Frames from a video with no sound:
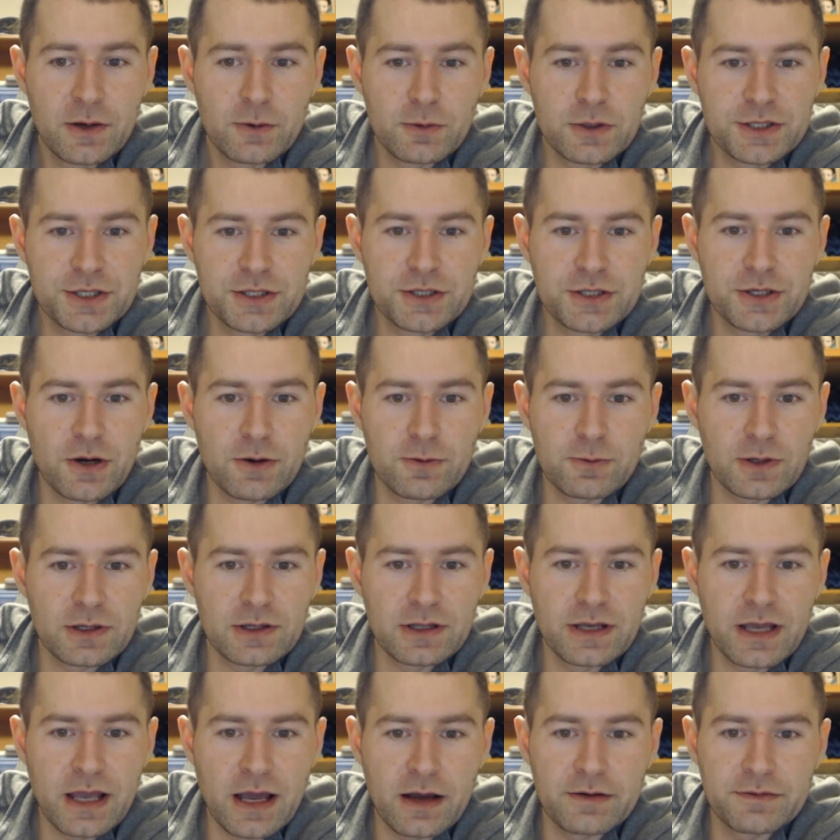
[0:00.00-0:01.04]
which don't
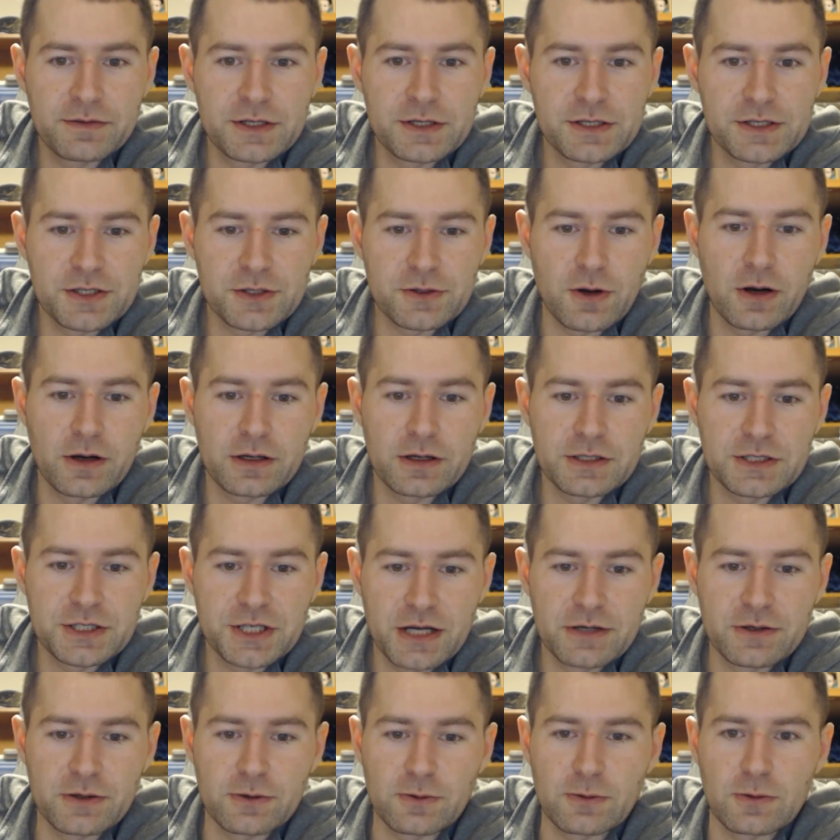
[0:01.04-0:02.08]
really have any strong
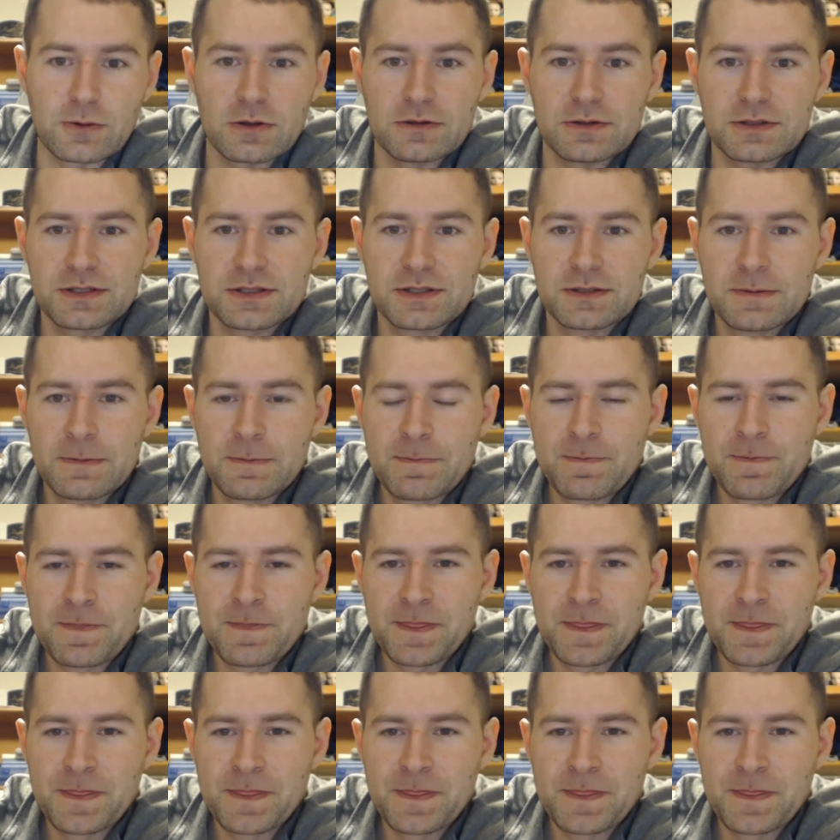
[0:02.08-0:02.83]
gender roles?